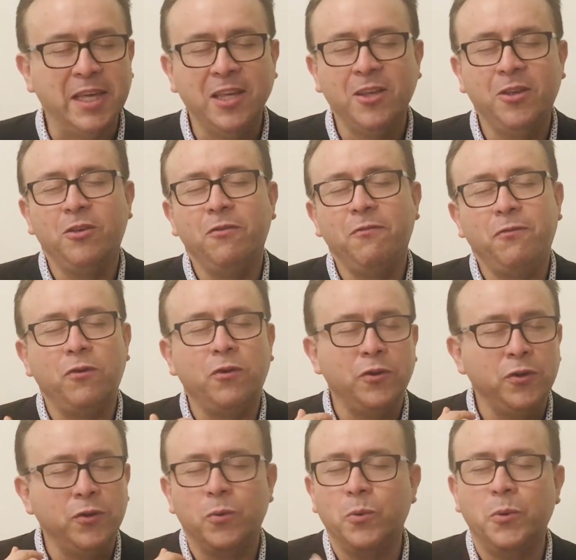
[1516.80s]
thank you for
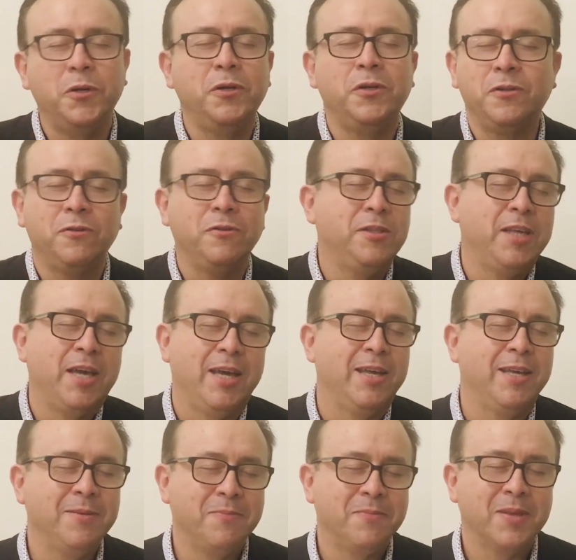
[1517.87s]
your word today.
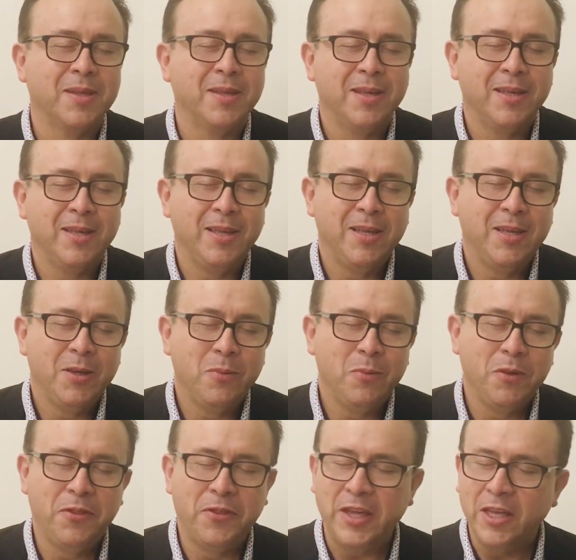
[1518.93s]
We
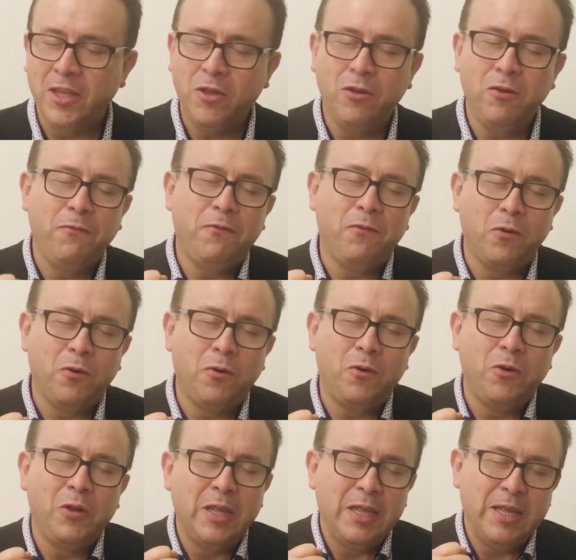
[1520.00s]
thank you for